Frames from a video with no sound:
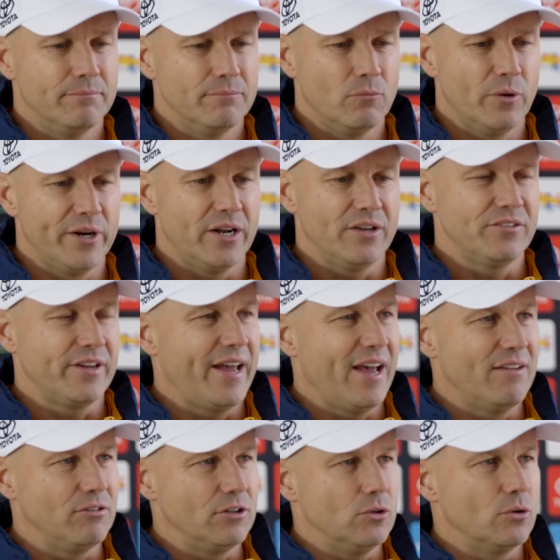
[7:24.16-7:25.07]
when I say
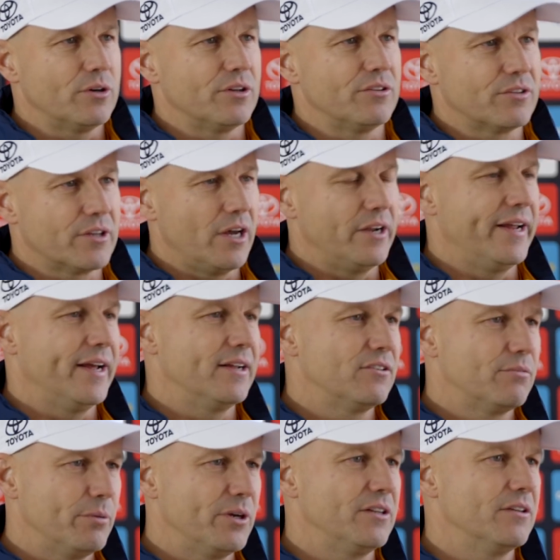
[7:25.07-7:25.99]
have a look, it's go down,
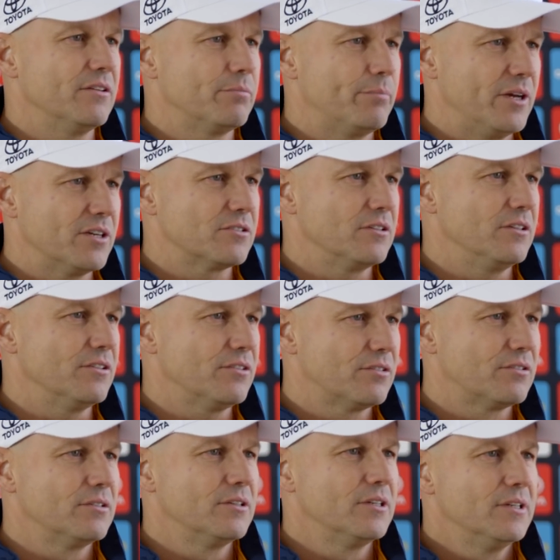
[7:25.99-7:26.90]
speak to the
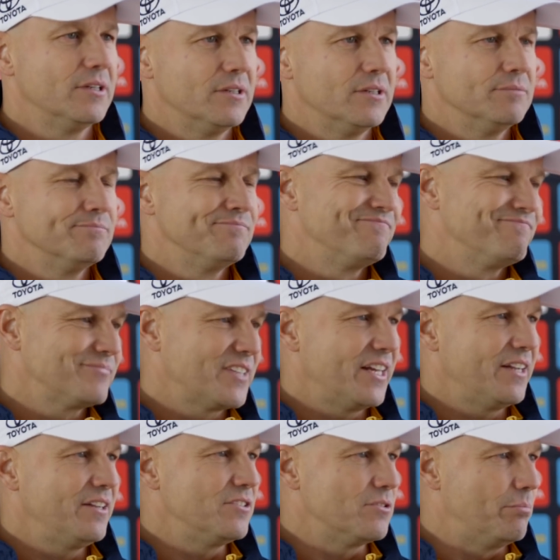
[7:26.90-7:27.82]
specialist,
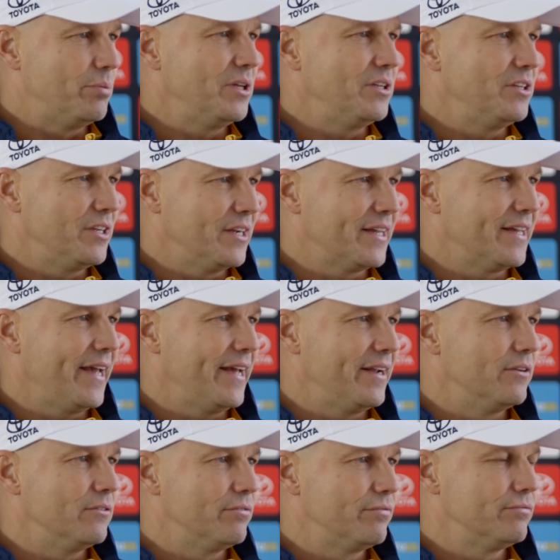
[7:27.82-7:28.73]
get his opinion
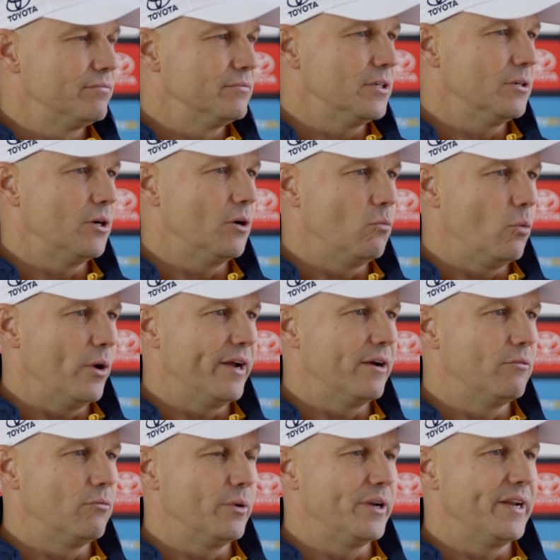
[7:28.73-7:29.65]
again of, all right,
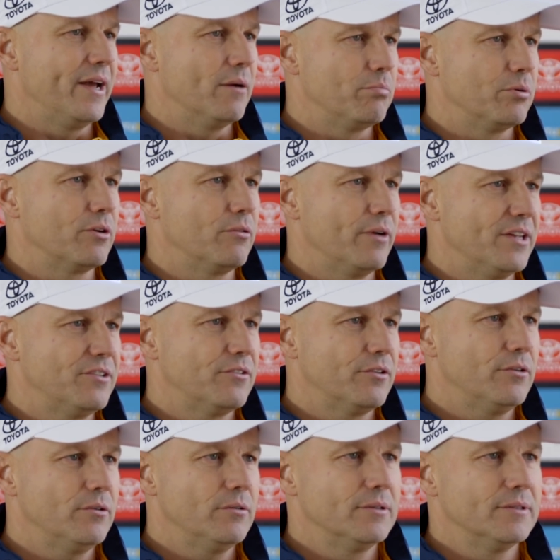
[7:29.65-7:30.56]
where have we now progressed
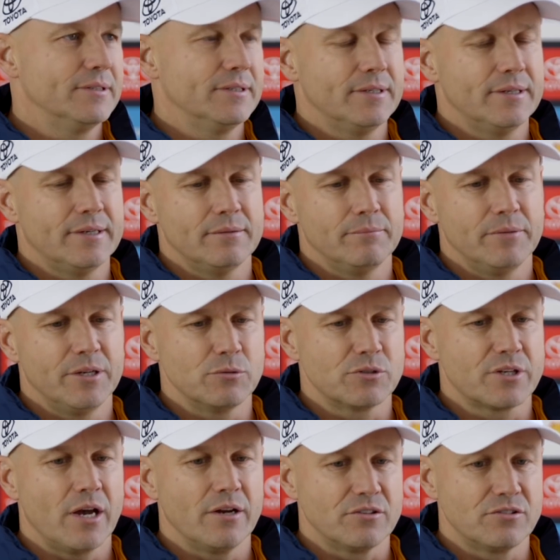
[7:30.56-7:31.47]
to? He
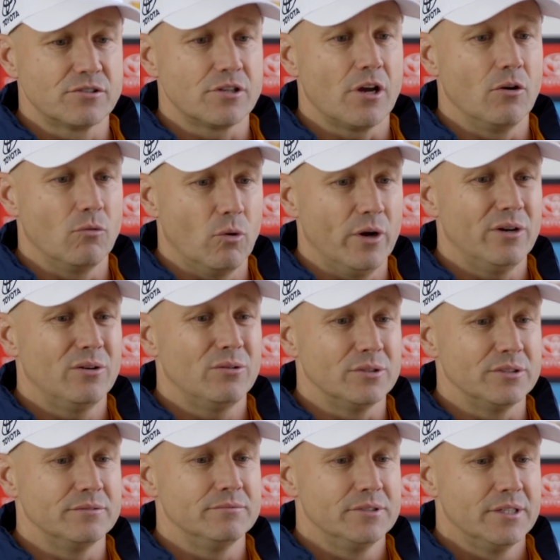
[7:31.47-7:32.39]
was going so
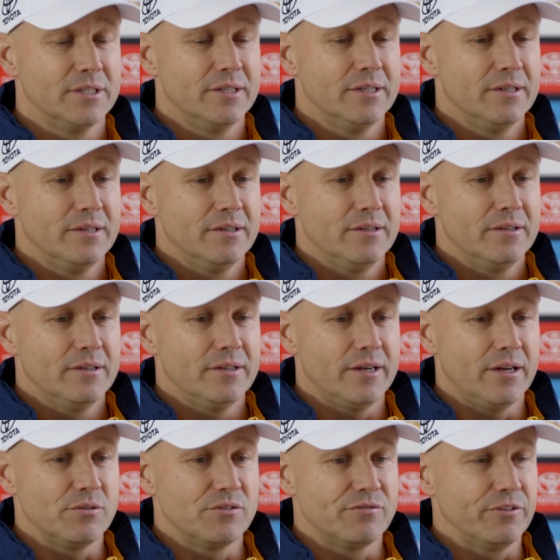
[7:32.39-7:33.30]
well, and
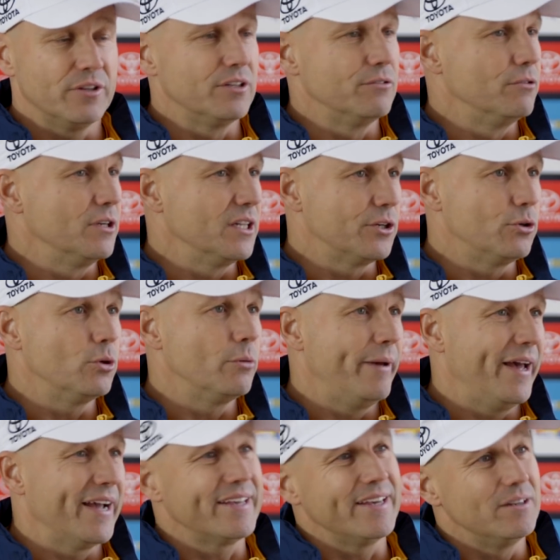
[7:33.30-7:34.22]
he was feeling really good
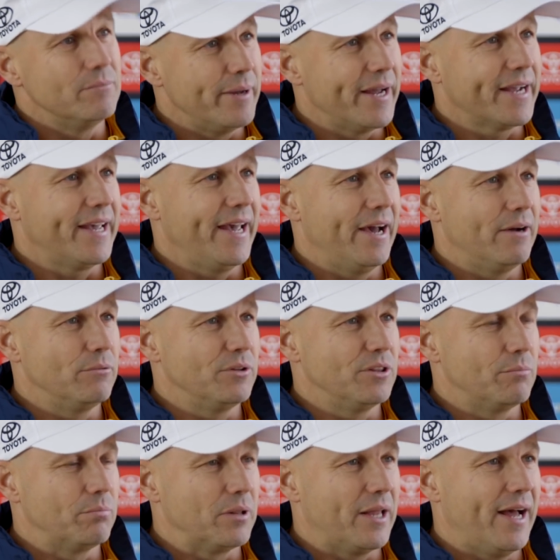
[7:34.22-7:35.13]
about getting back out
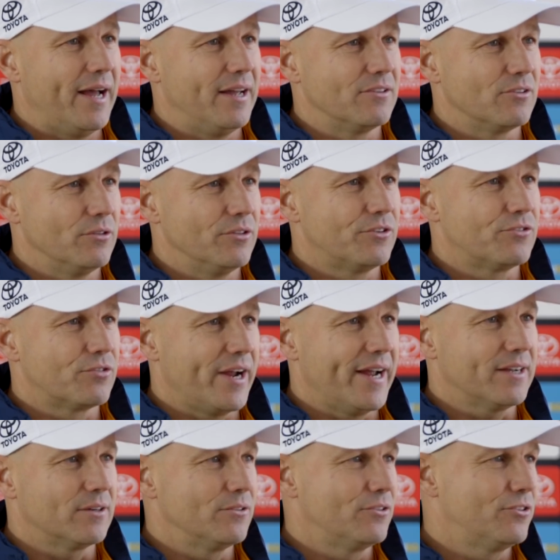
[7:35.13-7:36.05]
with the players on the
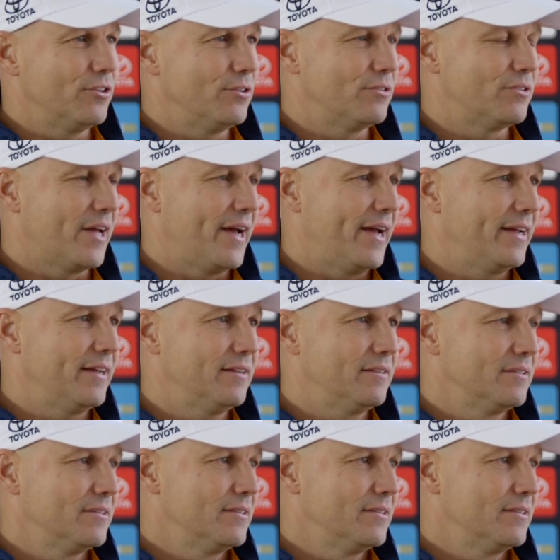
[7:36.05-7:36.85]
track on Tuesday.